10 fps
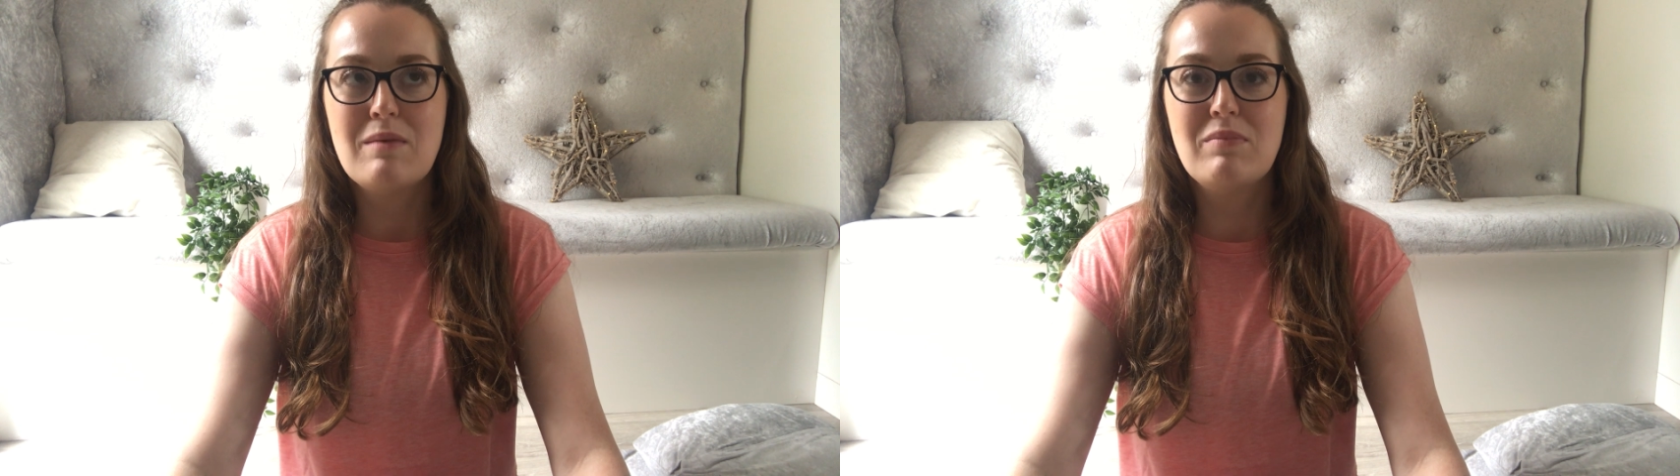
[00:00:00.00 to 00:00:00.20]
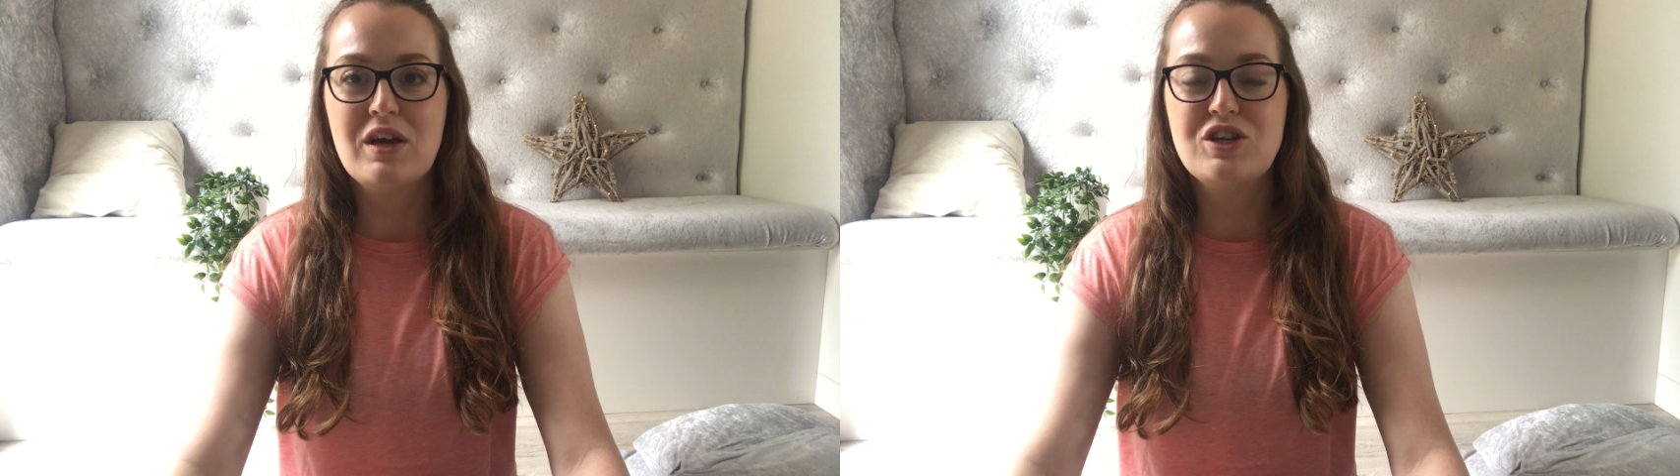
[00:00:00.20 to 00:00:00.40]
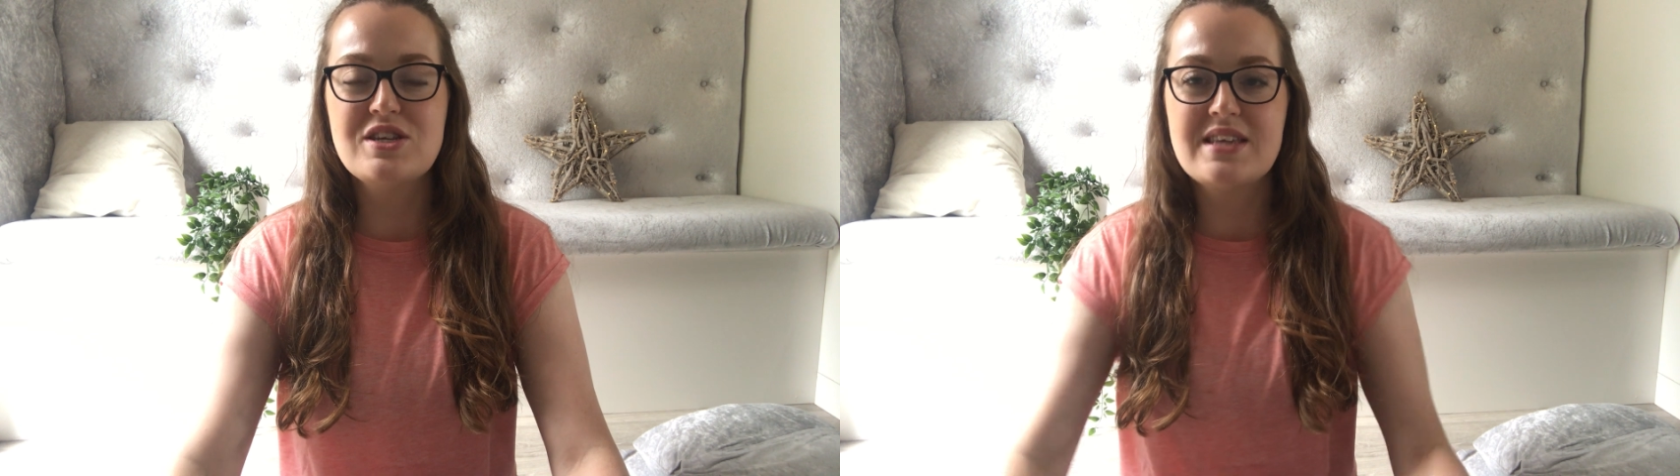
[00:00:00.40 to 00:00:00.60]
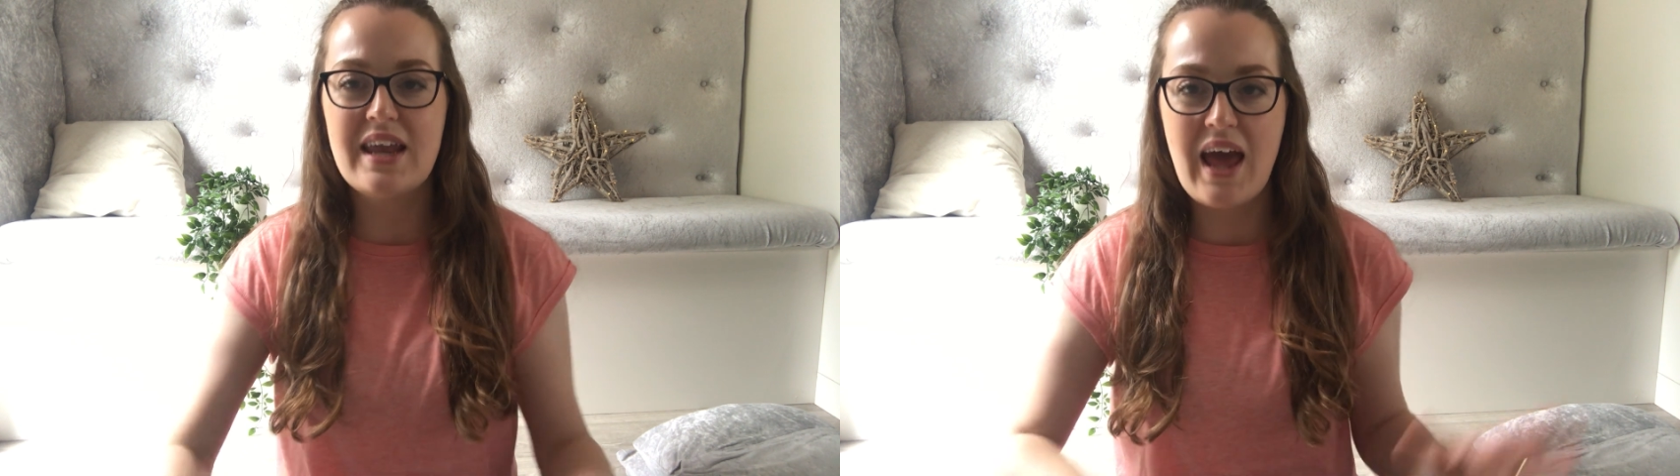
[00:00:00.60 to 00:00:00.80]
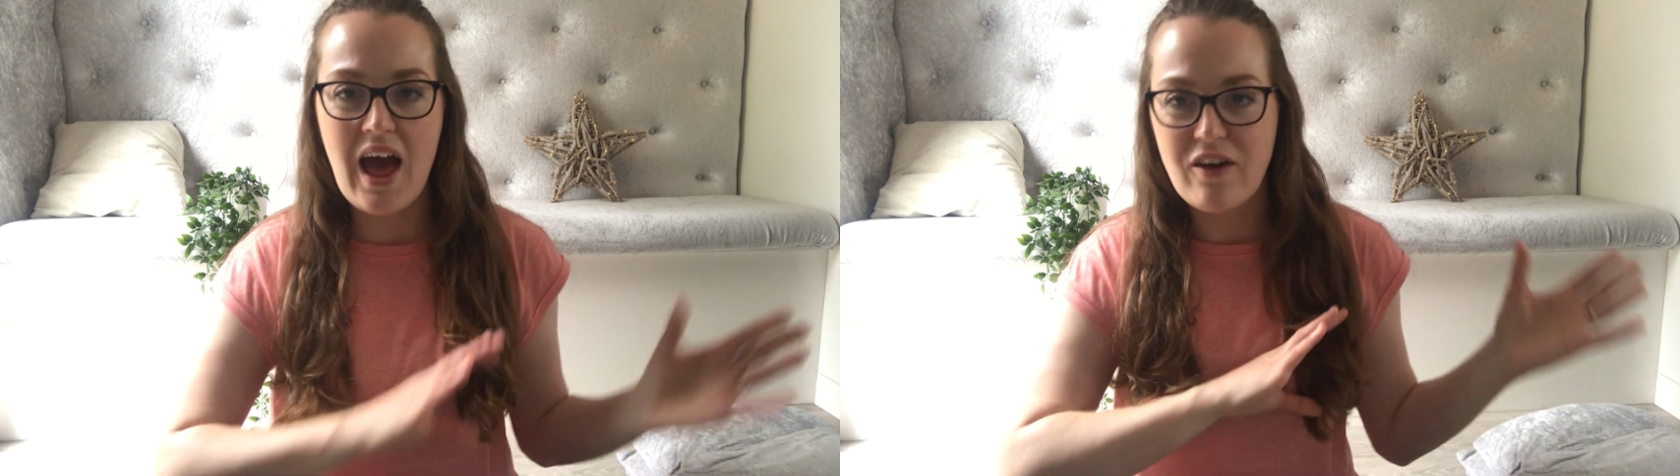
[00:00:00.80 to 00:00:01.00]
but you just
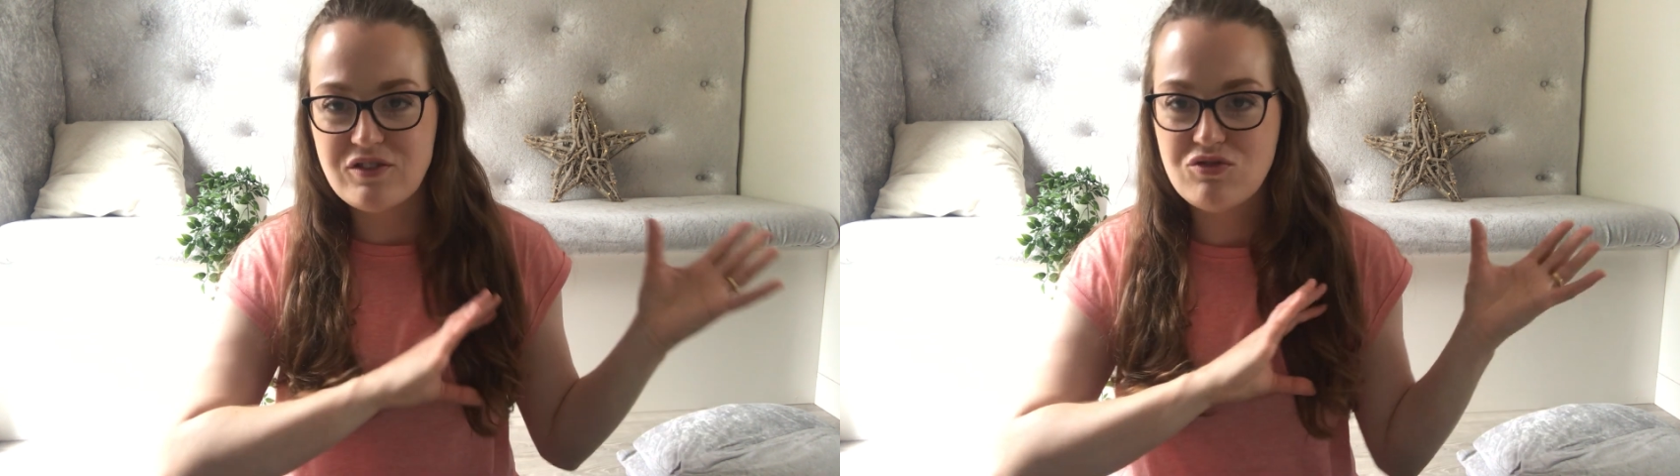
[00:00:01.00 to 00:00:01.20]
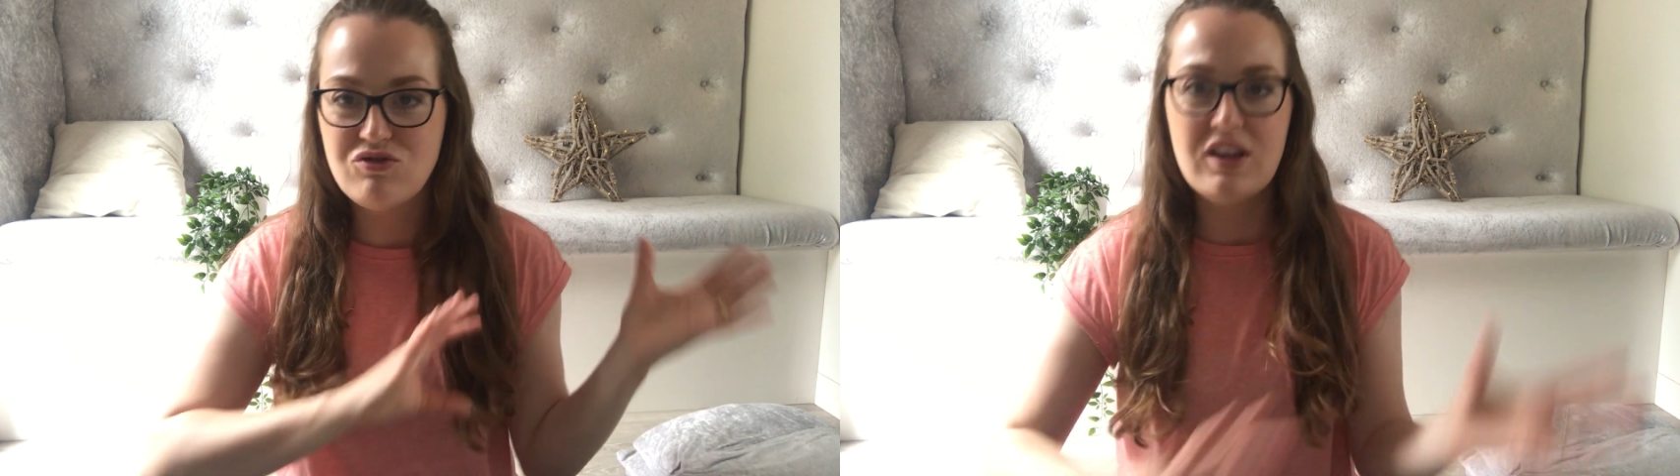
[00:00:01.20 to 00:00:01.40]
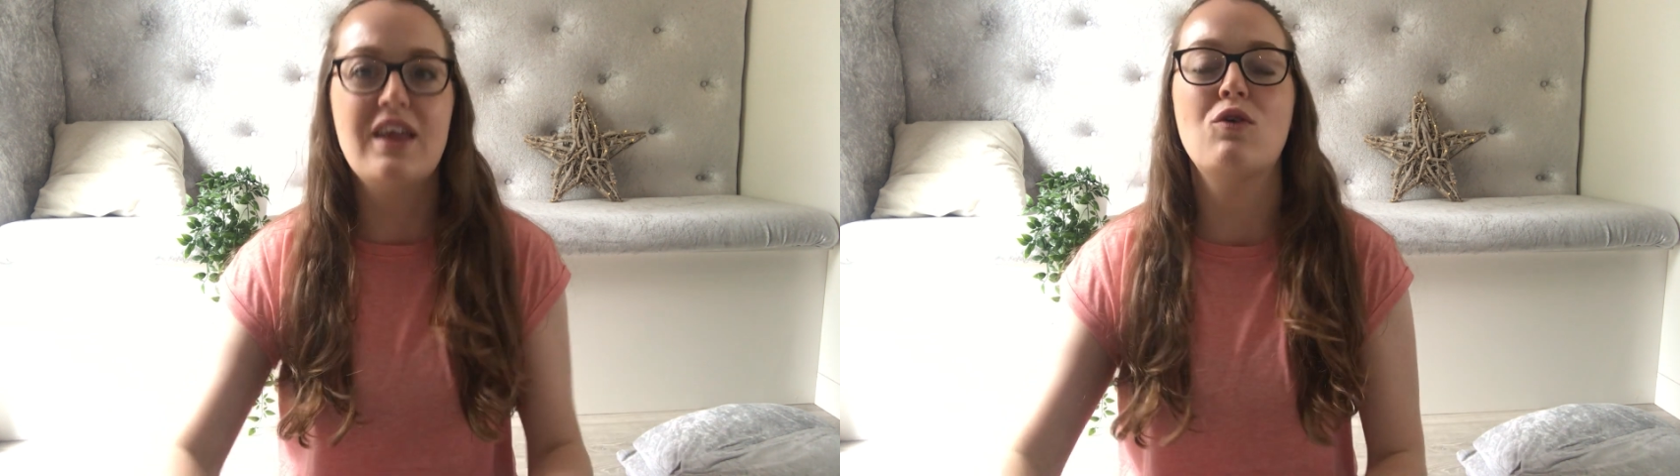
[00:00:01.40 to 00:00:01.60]
kind of have to really